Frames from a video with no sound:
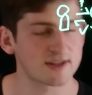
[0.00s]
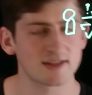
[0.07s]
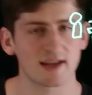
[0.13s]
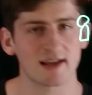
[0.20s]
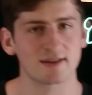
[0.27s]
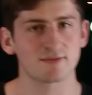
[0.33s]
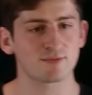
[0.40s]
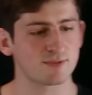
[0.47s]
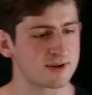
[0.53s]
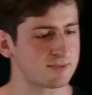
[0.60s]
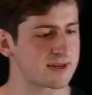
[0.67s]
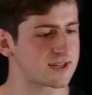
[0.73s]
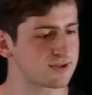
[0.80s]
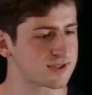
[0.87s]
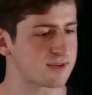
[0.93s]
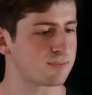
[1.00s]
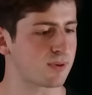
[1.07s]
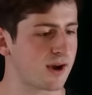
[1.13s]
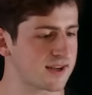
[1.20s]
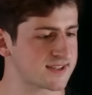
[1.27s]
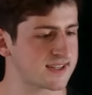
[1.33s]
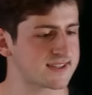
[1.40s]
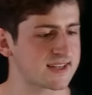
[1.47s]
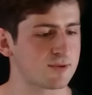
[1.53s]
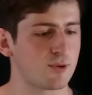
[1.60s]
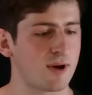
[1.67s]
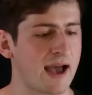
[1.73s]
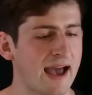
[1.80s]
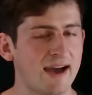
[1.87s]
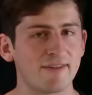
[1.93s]
And when we do some processing,
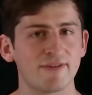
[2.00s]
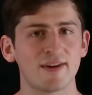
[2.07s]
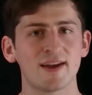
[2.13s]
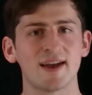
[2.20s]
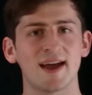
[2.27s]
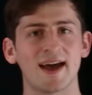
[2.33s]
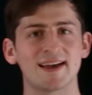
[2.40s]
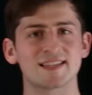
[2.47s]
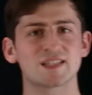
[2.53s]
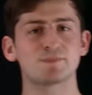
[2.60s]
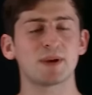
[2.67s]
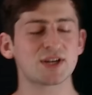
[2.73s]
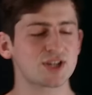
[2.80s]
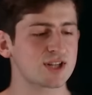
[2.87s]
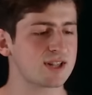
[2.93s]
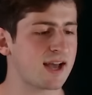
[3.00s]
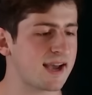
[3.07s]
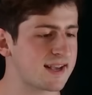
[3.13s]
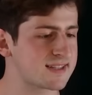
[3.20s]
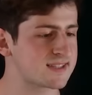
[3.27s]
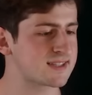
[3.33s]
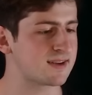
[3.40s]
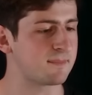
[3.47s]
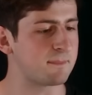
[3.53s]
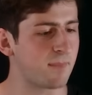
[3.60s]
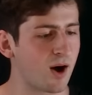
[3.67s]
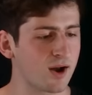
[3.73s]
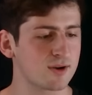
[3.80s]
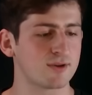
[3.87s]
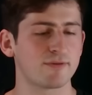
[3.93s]
we'll have a specialized
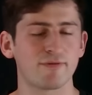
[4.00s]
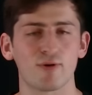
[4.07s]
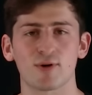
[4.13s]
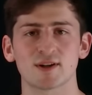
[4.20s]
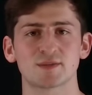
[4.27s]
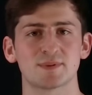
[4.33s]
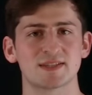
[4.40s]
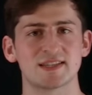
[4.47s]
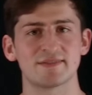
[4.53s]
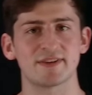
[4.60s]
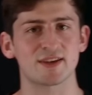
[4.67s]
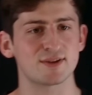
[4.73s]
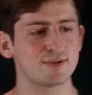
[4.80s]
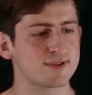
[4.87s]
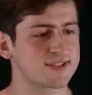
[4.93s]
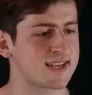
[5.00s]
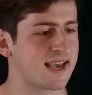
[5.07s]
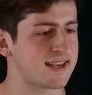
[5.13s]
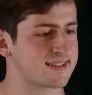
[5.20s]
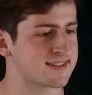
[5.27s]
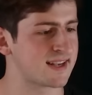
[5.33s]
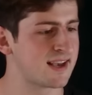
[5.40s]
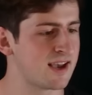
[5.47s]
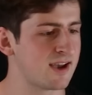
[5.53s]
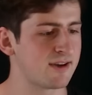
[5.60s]
model for a specific use case,